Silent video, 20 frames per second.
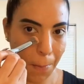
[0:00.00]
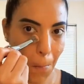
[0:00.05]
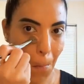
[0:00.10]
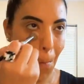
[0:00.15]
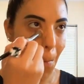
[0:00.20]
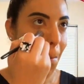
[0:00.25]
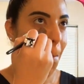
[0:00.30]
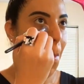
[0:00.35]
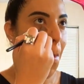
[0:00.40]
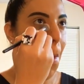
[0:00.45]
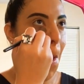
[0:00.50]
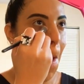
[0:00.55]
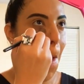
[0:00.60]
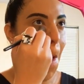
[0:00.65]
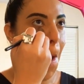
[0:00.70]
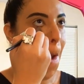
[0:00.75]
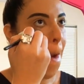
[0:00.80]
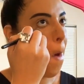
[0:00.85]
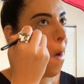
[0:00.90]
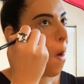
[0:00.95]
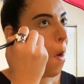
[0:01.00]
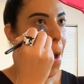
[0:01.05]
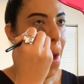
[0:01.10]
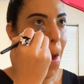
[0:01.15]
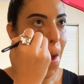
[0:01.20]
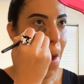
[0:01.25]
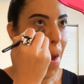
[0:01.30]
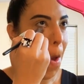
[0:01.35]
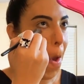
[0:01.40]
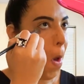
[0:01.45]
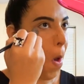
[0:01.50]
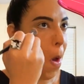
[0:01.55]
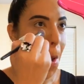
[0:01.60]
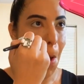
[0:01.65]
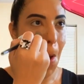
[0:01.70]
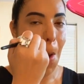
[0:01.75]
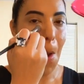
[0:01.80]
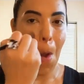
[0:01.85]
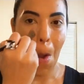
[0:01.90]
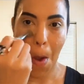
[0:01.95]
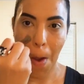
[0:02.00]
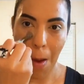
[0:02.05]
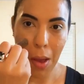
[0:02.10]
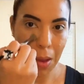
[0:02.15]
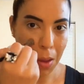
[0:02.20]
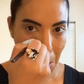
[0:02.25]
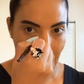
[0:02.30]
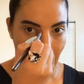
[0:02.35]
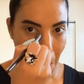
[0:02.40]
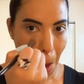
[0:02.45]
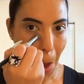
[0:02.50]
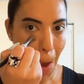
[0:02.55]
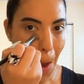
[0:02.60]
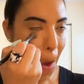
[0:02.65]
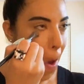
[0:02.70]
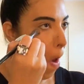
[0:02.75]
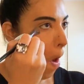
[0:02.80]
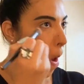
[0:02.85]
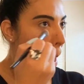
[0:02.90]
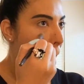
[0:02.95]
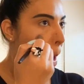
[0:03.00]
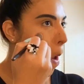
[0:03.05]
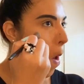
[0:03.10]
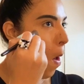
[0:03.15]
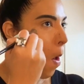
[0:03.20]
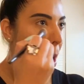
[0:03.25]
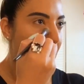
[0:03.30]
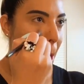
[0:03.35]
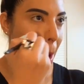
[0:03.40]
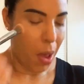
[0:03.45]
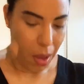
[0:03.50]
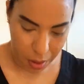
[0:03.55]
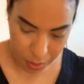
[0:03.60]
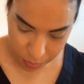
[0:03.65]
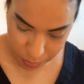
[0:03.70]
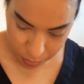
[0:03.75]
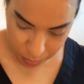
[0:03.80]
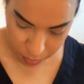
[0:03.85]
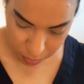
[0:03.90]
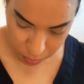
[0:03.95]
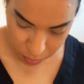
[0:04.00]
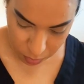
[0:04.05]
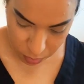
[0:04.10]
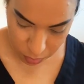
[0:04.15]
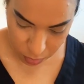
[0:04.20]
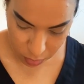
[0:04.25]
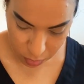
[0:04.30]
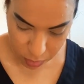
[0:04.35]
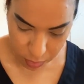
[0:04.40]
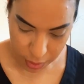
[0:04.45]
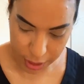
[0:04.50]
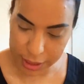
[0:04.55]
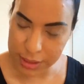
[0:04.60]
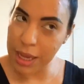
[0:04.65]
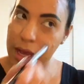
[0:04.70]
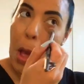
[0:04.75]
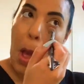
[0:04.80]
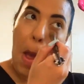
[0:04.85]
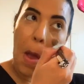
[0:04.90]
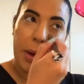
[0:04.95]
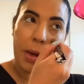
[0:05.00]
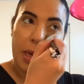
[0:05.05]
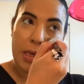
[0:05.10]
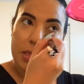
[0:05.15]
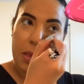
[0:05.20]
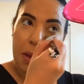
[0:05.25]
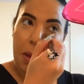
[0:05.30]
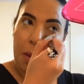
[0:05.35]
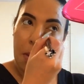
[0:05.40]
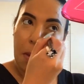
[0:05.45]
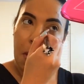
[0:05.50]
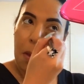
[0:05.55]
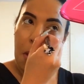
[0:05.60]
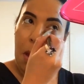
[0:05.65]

with the NYX Dark Circle Concealer or Corrector in the color Medium.